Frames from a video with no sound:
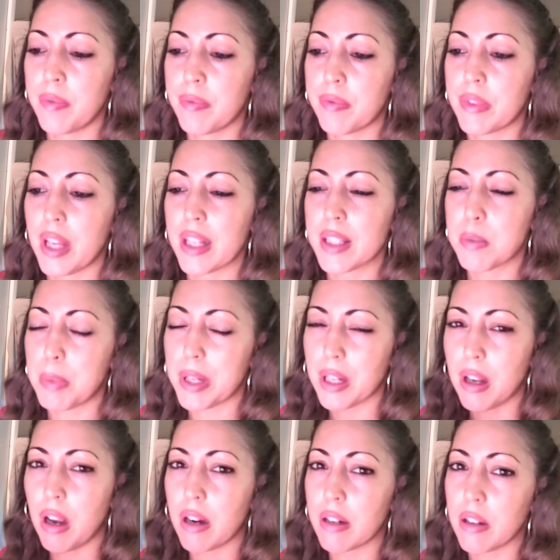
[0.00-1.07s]
that's been
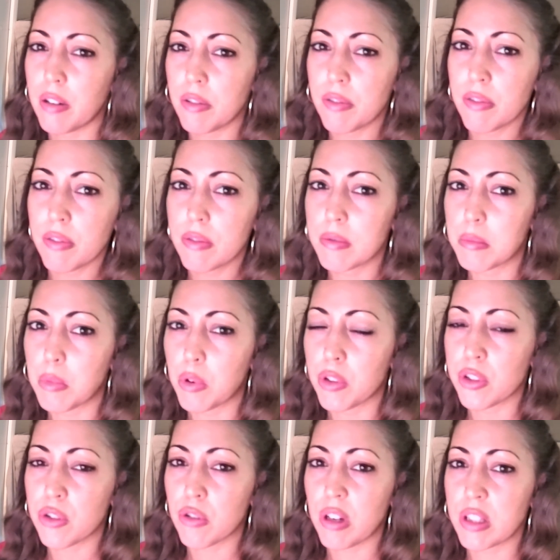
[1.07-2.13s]
kind of more
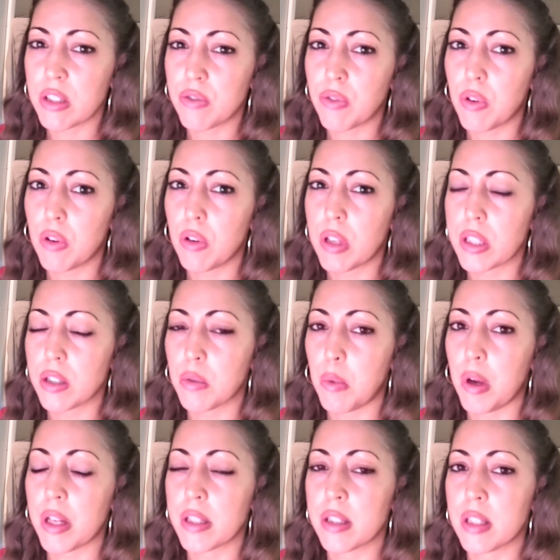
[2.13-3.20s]
stressful as it
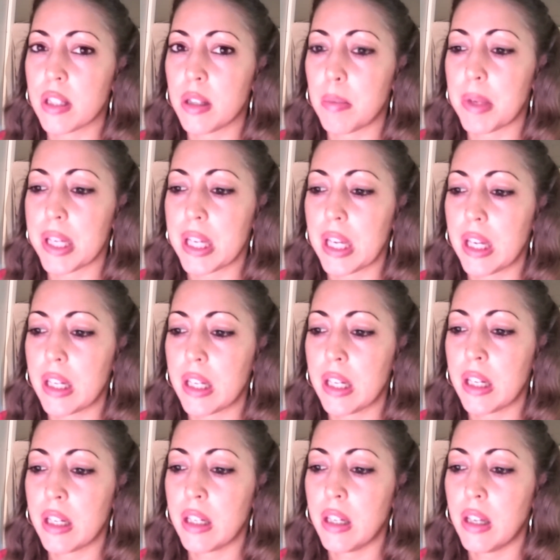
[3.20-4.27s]
was in the
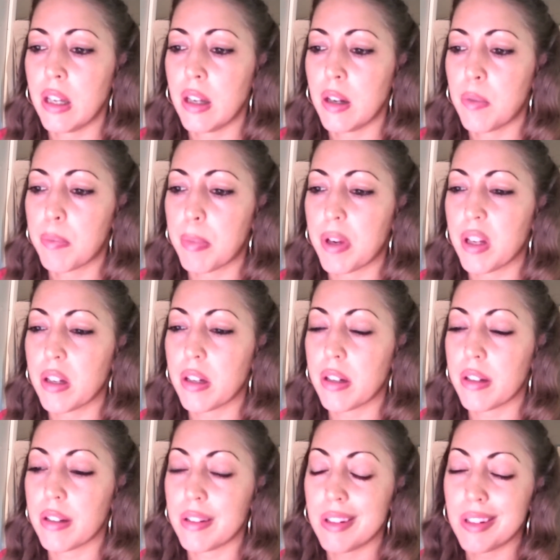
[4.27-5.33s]
beginning, but
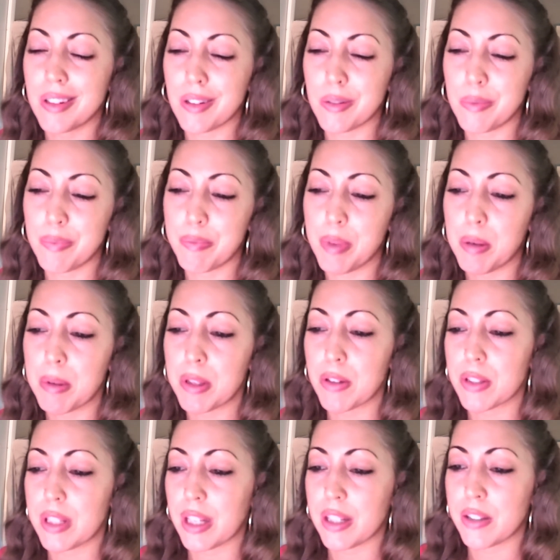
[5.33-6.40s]
maybe those
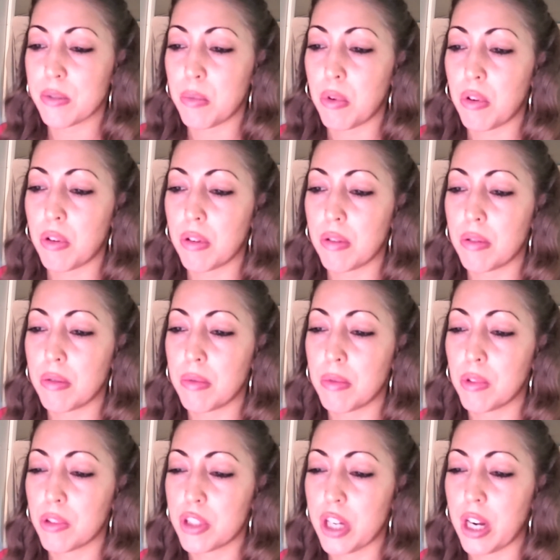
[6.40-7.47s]
things
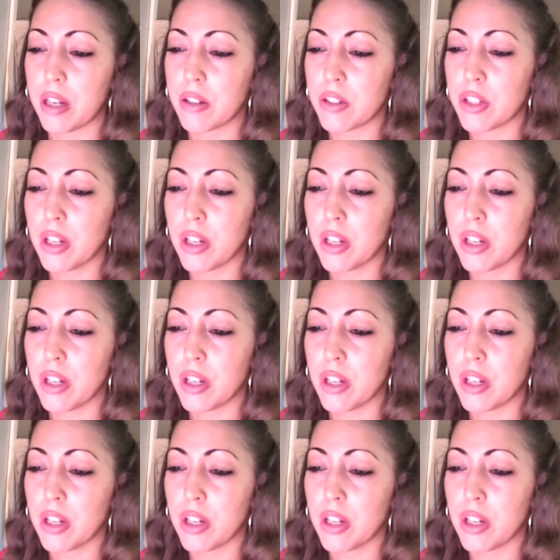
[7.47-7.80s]
will change.